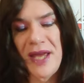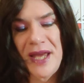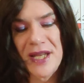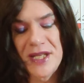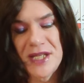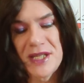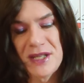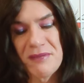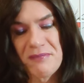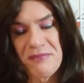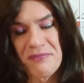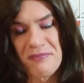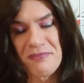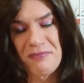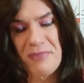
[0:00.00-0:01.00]
It's
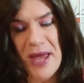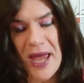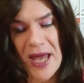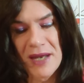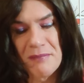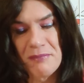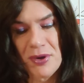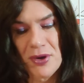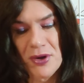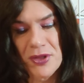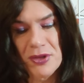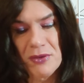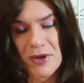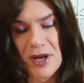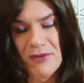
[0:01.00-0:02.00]
bad
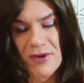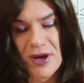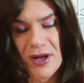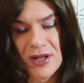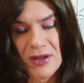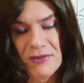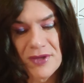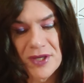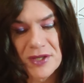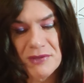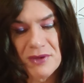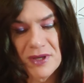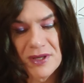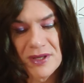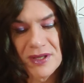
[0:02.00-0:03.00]
birth or whatever. I love
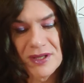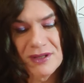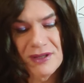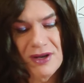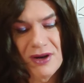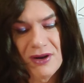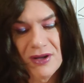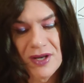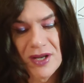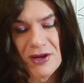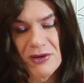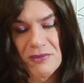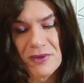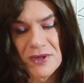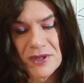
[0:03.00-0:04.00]
this one. Oh, God,
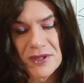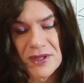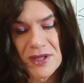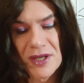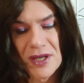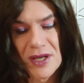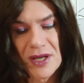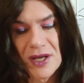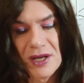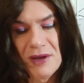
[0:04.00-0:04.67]
help us.